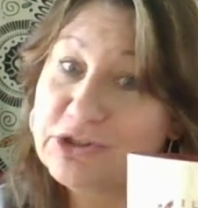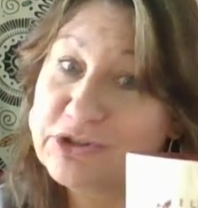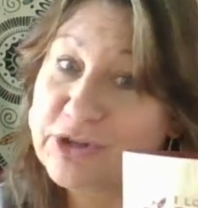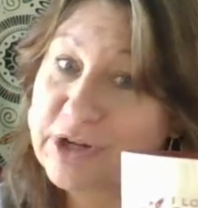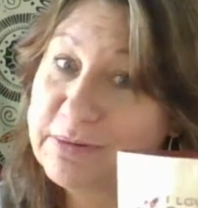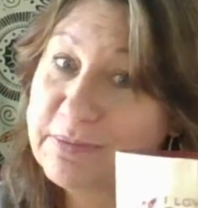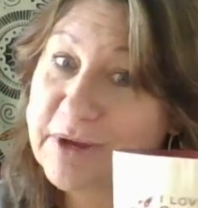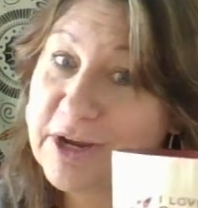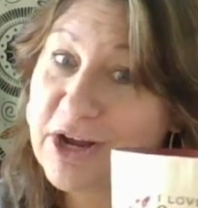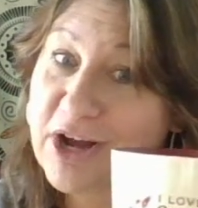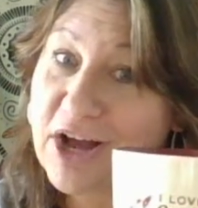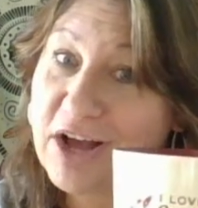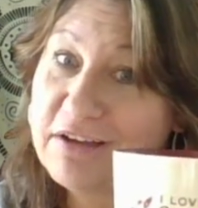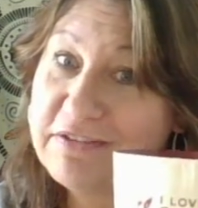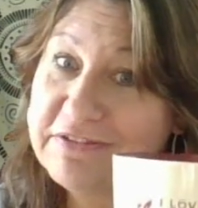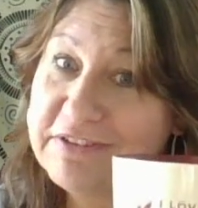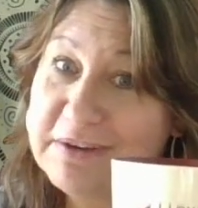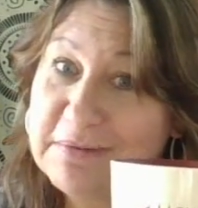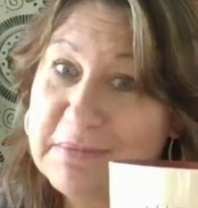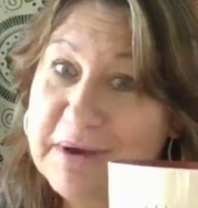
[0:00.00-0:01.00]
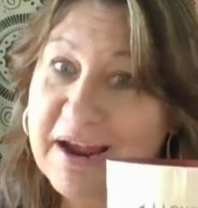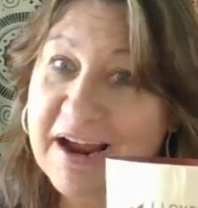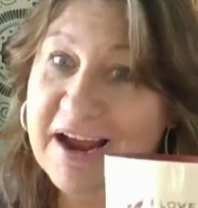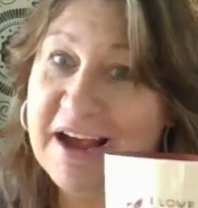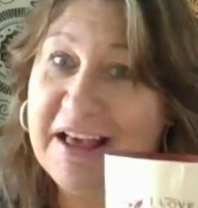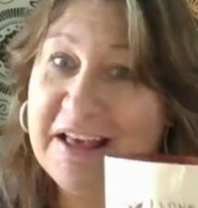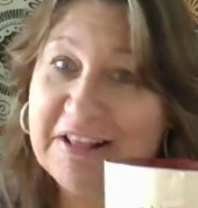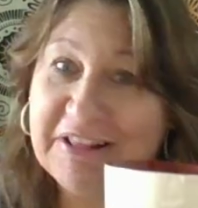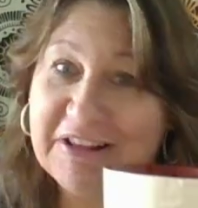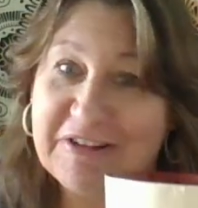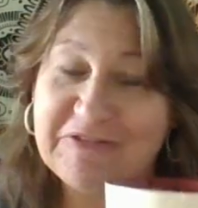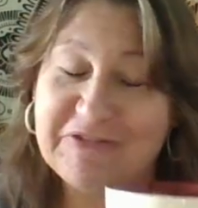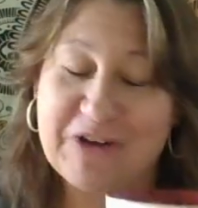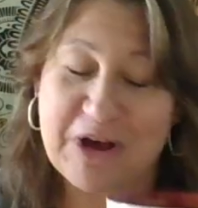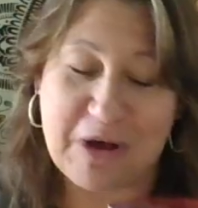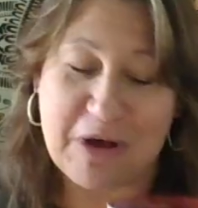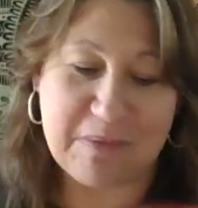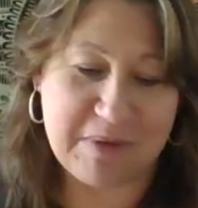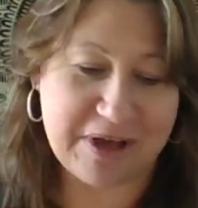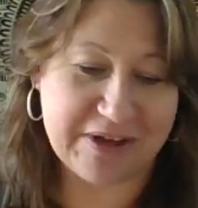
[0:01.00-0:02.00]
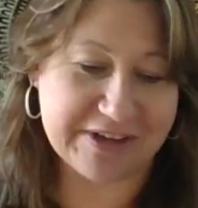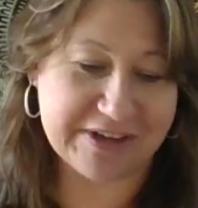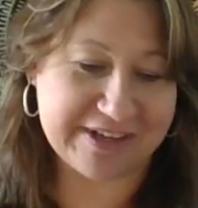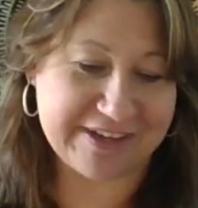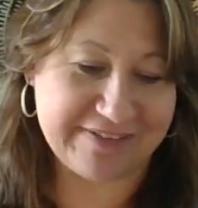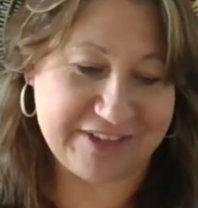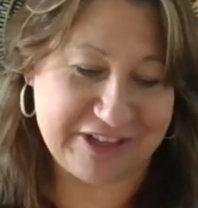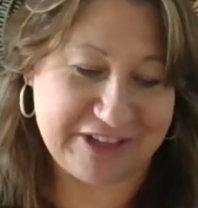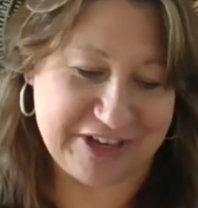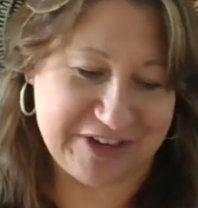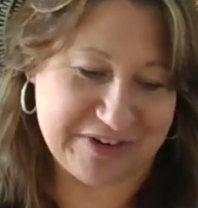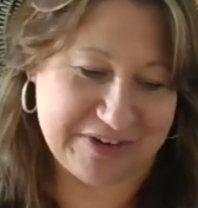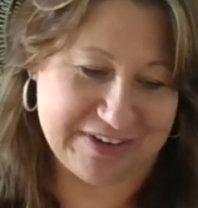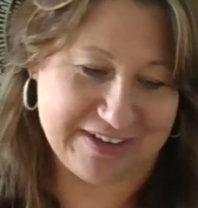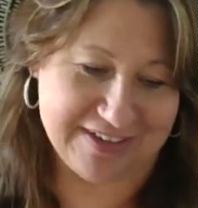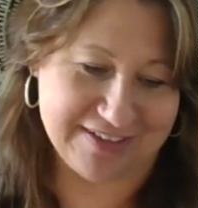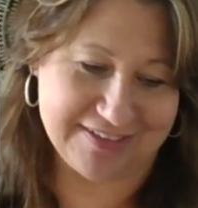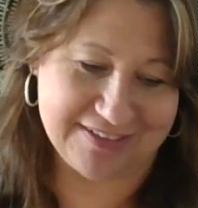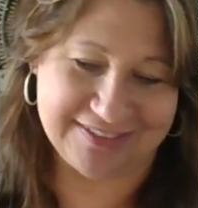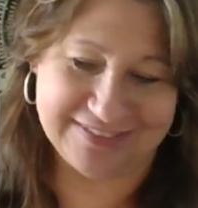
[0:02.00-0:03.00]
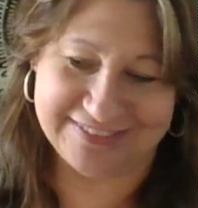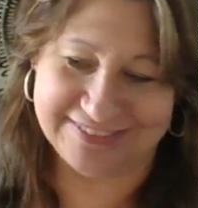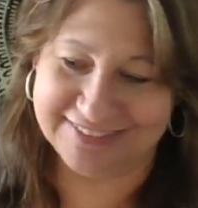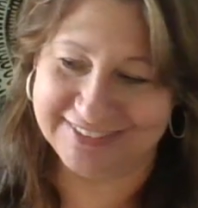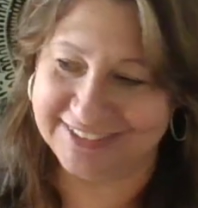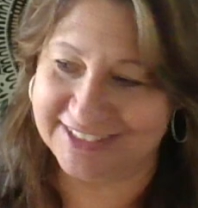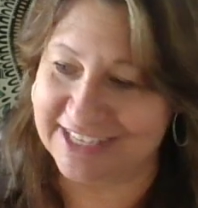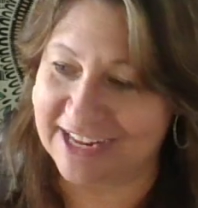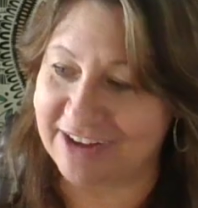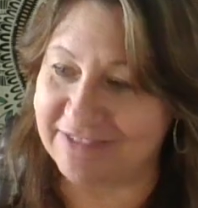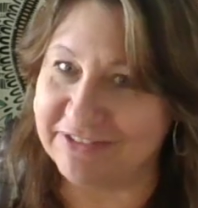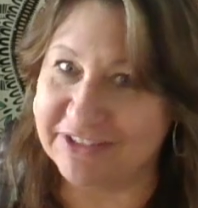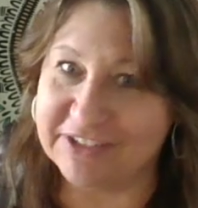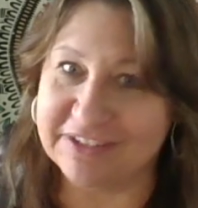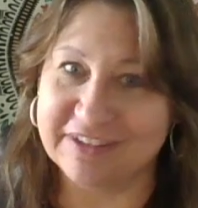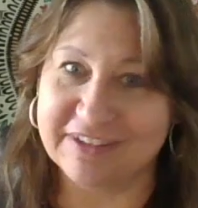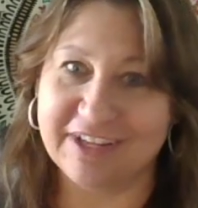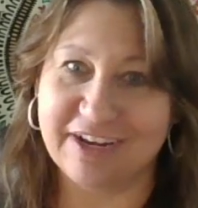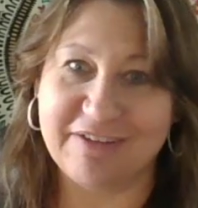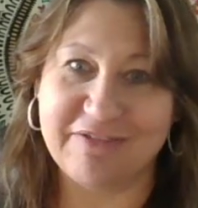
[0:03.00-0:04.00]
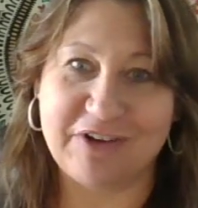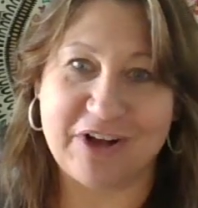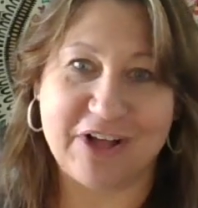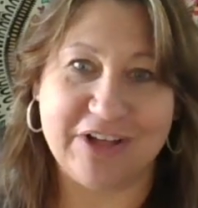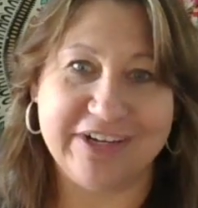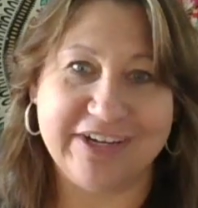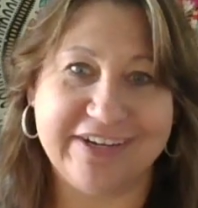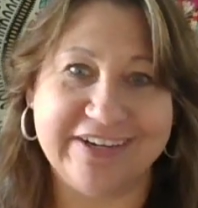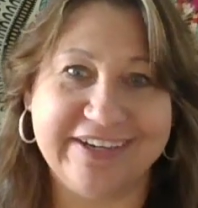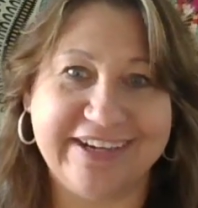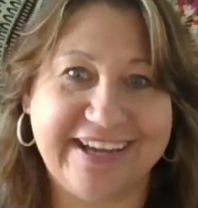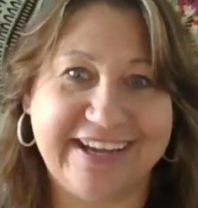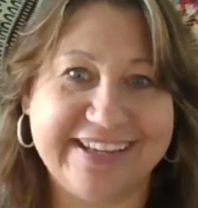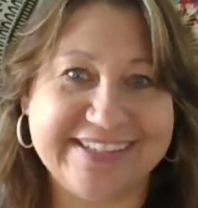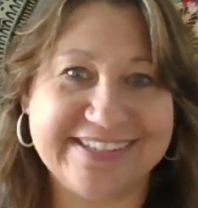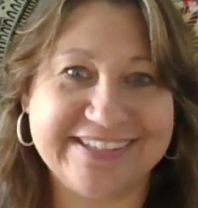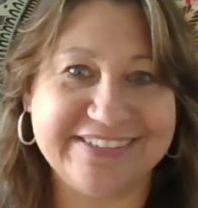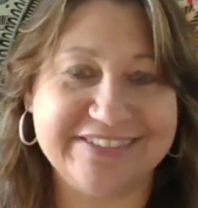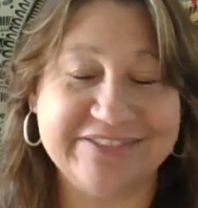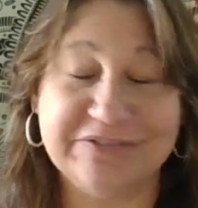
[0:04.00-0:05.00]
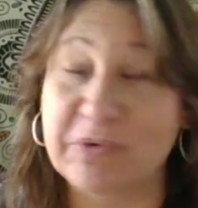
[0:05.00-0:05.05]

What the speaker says: drink my coffee in my I Love Fall mug, even though it's not feeling like fall here yet.